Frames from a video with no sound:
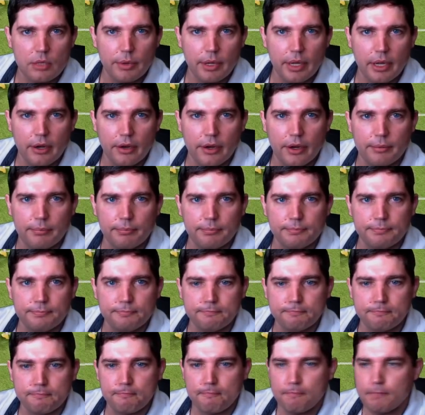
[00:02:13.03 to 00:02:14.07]
see what we hear.
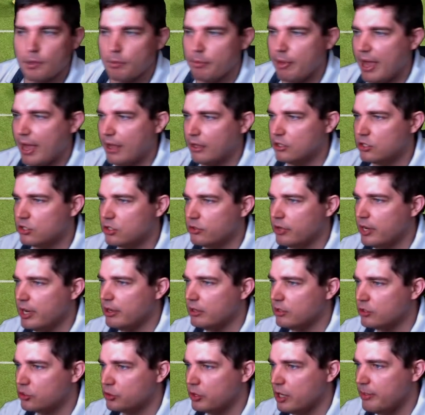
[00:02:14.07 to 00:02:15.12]
Man,
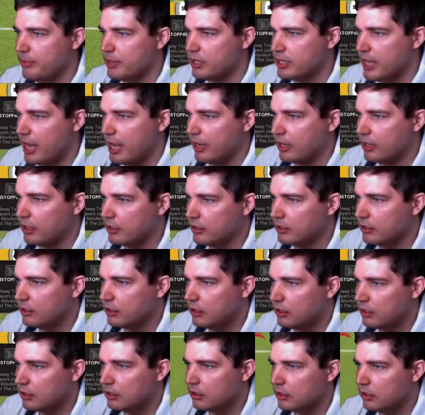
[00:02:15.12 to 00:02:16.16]
stream is like
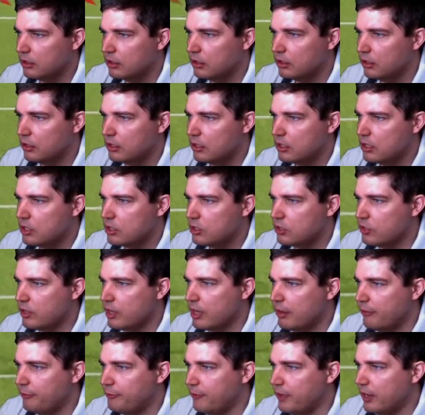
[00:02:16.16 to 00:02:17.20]

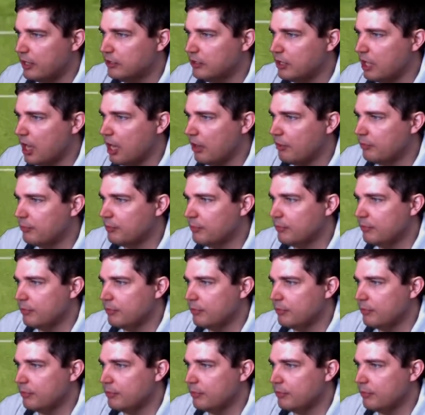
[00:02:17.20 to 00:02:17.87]
straight up fucked up.